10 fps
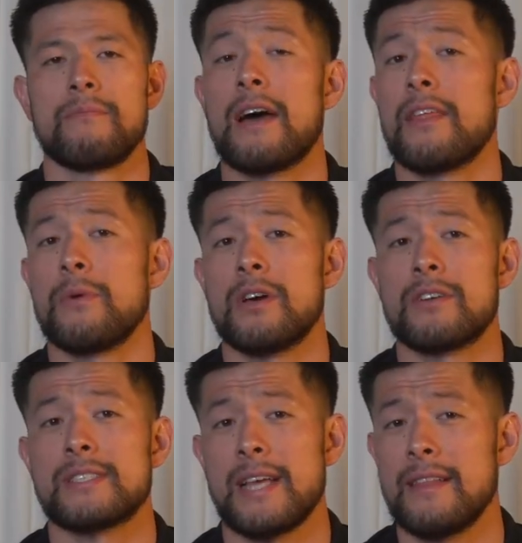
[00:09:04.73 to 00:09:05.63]
Now that we
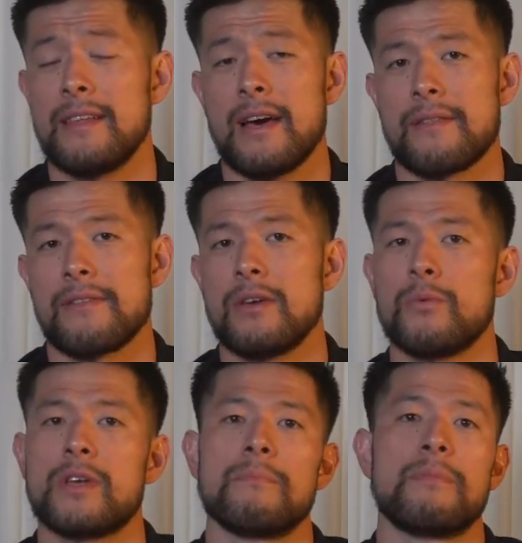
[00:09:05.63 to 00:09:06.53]
understand the athlete,
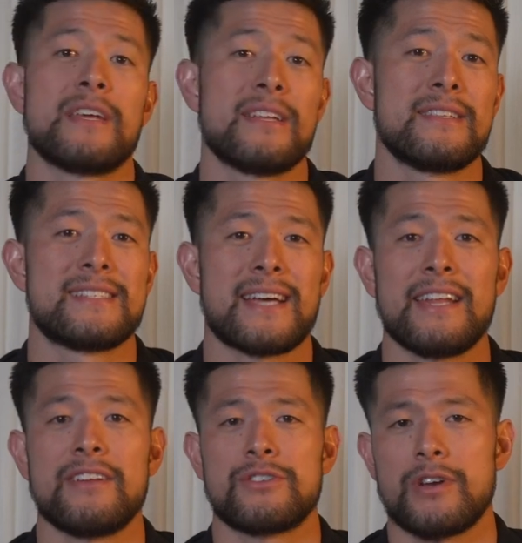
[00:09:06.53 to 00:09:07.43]
we can begin
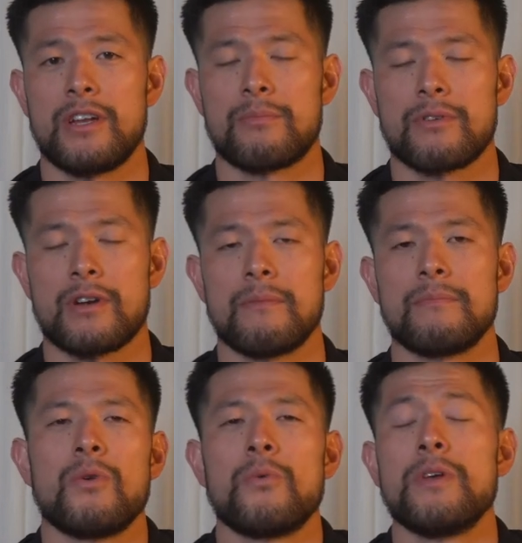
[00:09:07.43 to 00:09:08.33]
designing a training program.
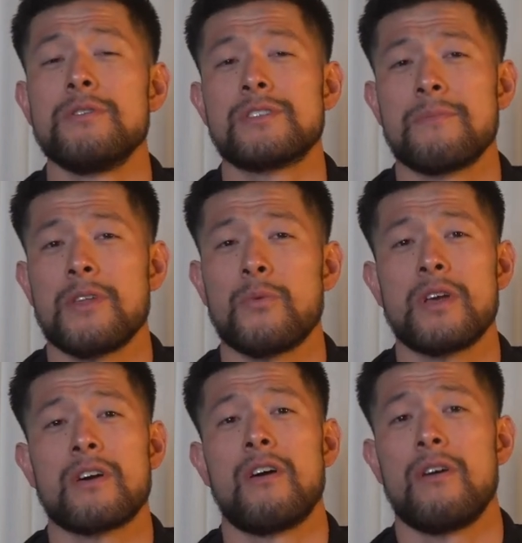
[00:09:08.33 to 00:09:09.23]
We use something we
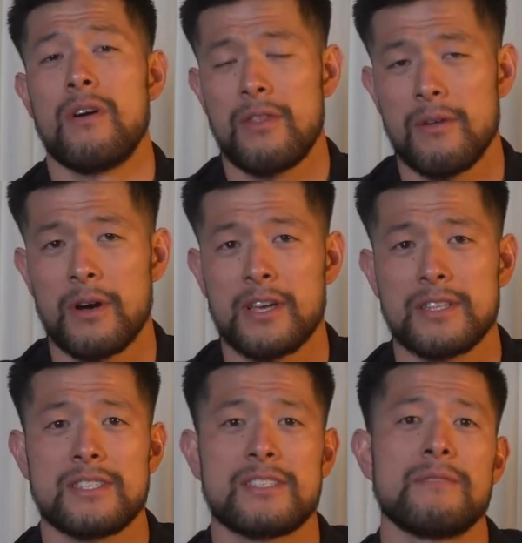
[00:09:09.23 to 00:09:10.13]
call the bucket
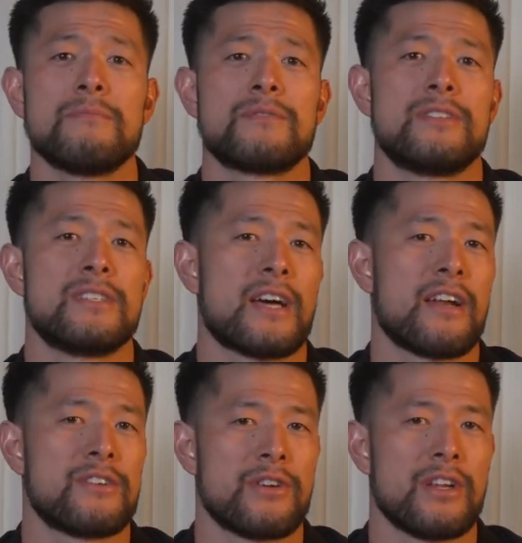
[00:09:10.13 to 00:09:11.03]
system to design
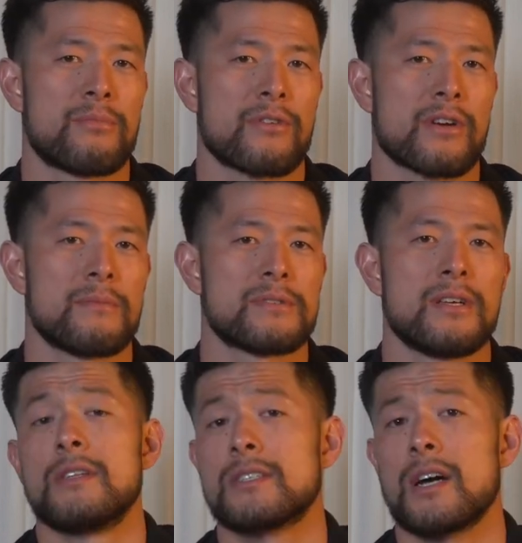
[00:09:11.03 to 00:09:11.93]
our training programs.
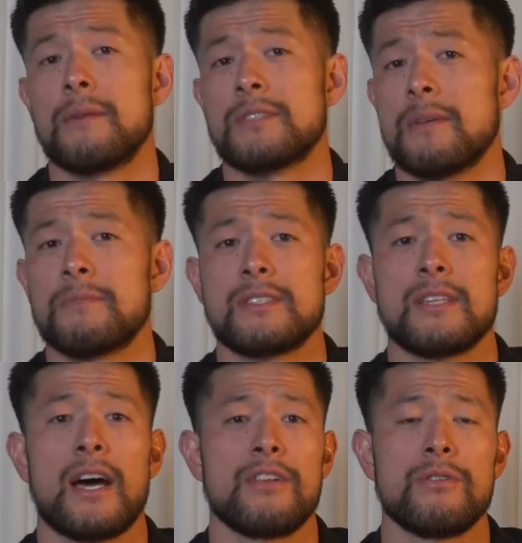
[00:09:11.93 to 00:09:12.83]
This concept is
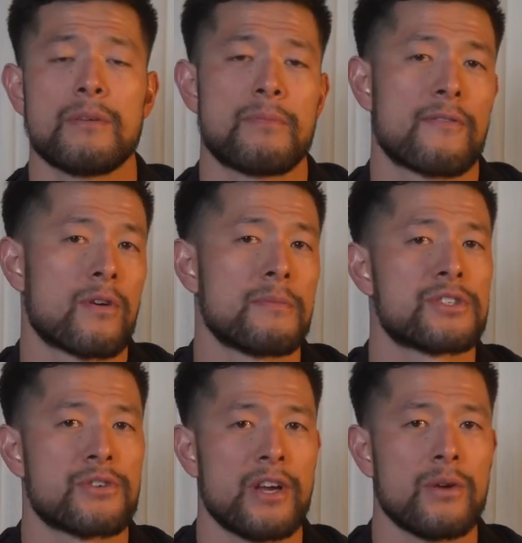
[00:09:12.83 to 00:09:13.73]
not new in the performance
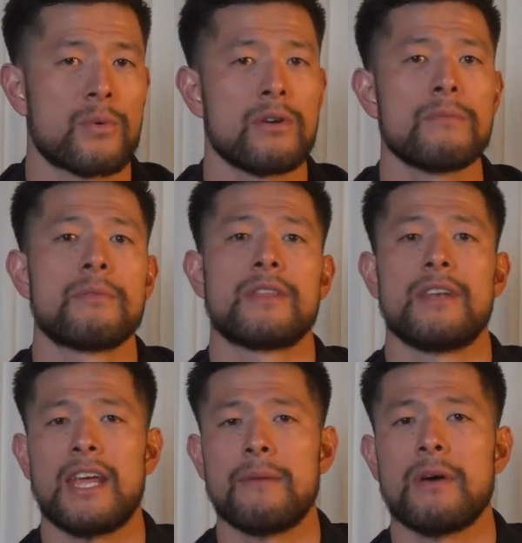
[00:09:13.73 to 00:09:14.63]
training world, but the
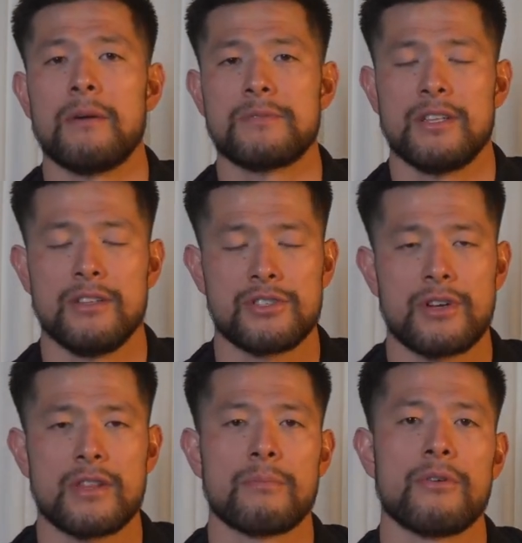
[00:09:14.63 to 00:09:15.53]
name helps
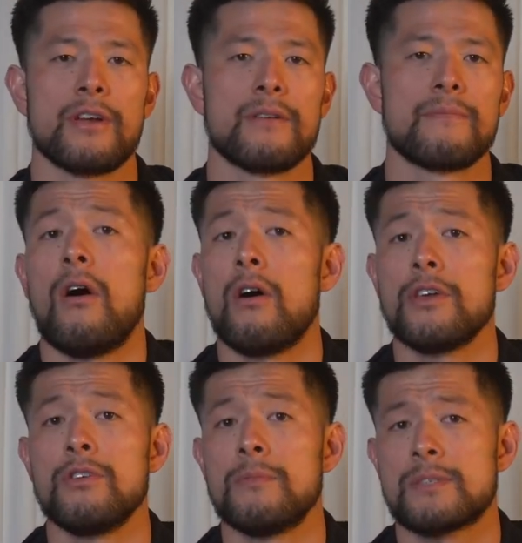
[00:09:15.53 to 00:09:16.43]
illustrate the point. All
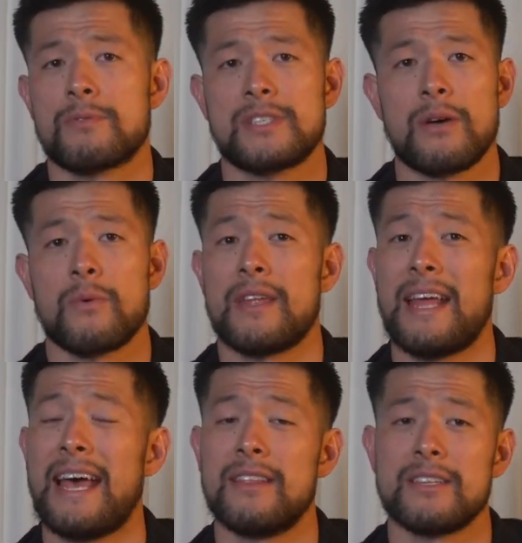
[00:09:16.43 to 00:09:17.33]
humans present with an
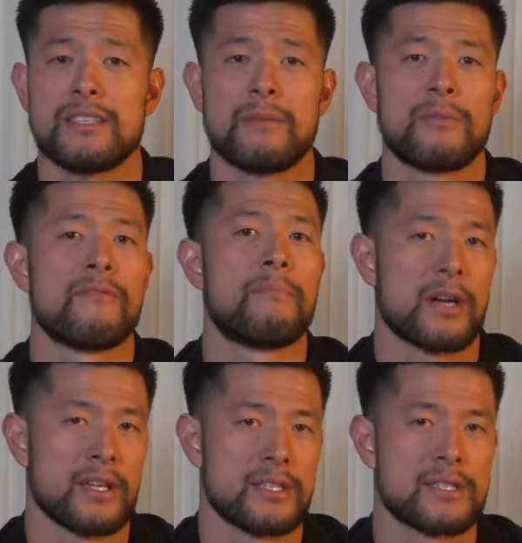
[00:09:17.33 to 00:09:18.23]
endless number of
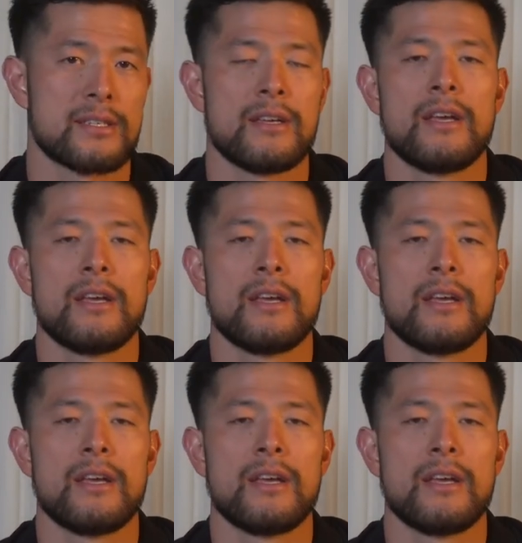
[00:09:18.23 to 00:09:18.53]
buckets.